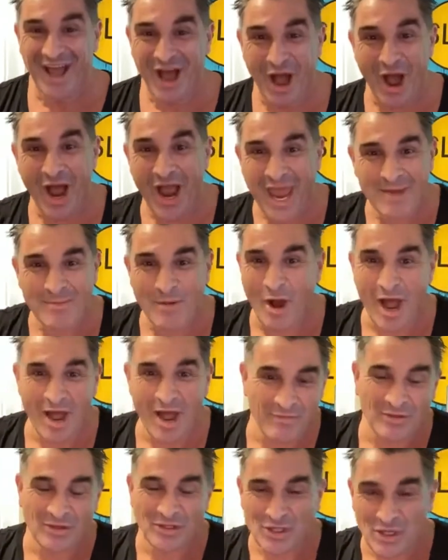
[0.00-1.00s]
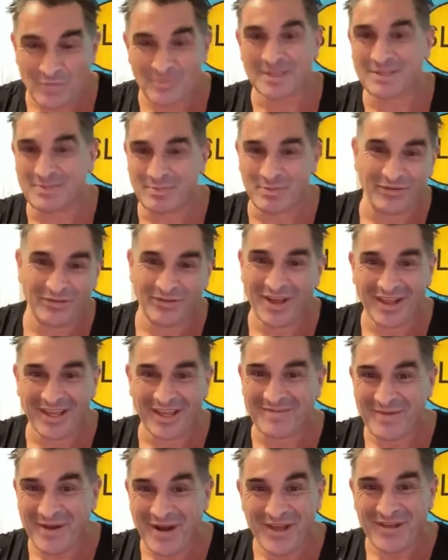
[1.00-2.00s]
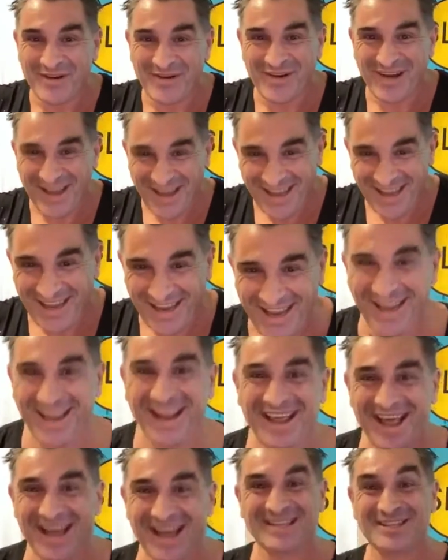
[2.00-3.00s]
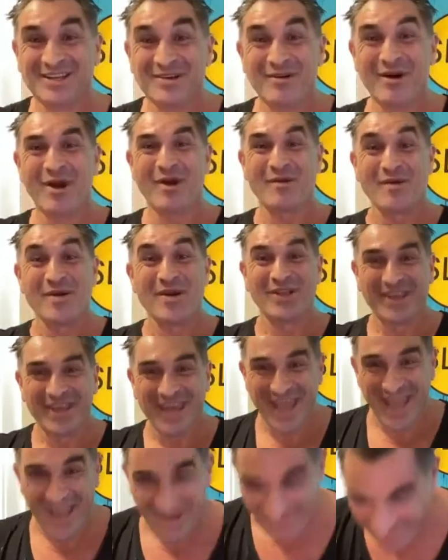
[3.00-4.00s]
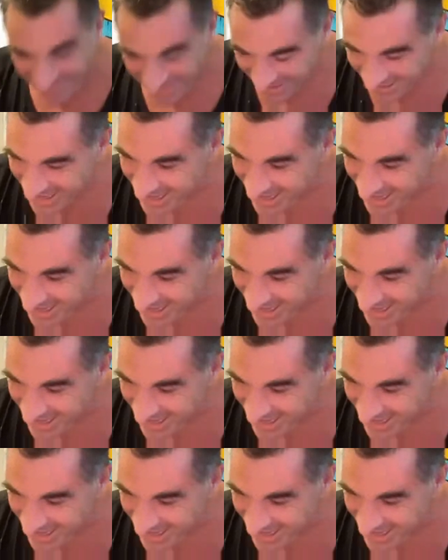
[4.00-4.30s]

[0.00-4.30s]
I am Ivan Thomas Braselic, by the way. That's who I really am.